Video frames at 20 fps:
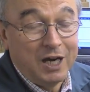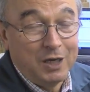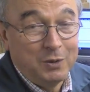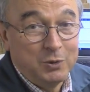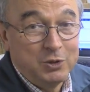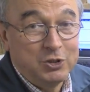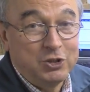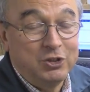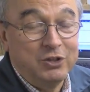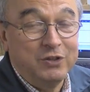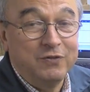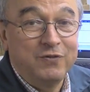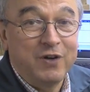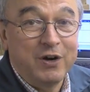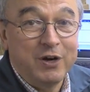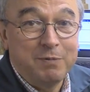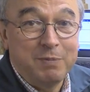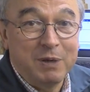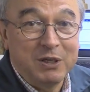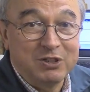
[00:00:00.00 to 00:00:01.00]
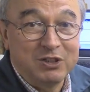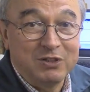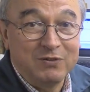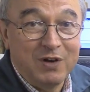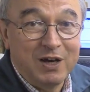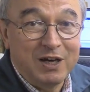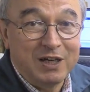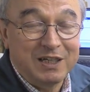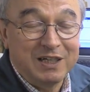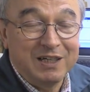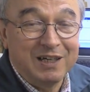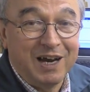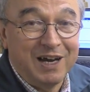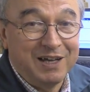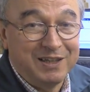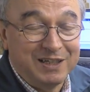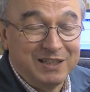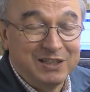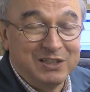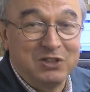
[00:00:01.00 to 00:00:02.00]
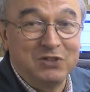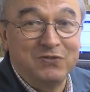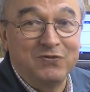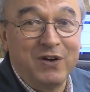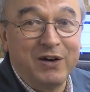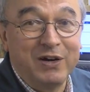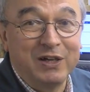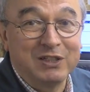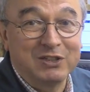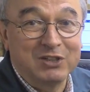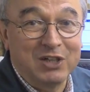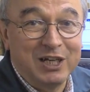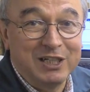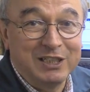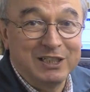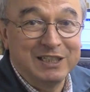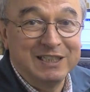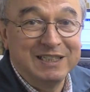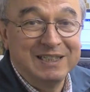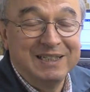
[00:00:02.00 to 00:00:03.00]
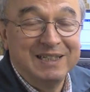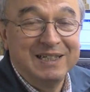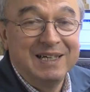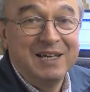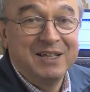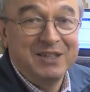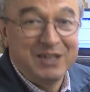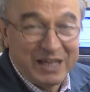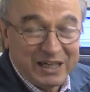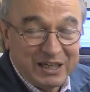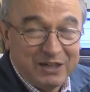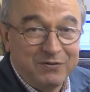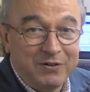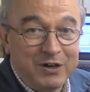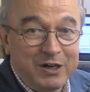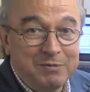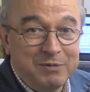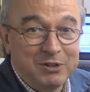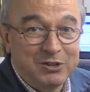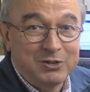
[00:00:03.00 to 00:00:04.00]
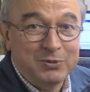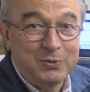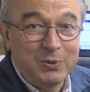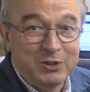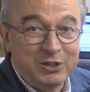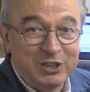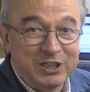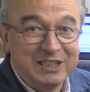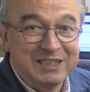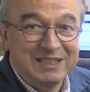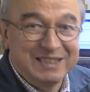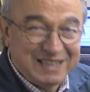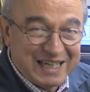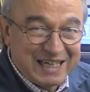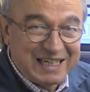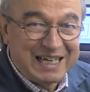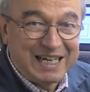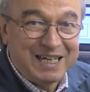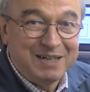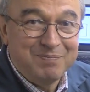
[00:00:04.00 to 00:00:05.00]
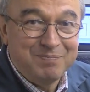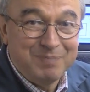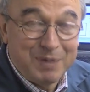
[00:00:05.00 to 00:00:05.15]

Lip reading: I wish you the very best of luck. I think this is very exciting. Thank you very much for watching. Take care.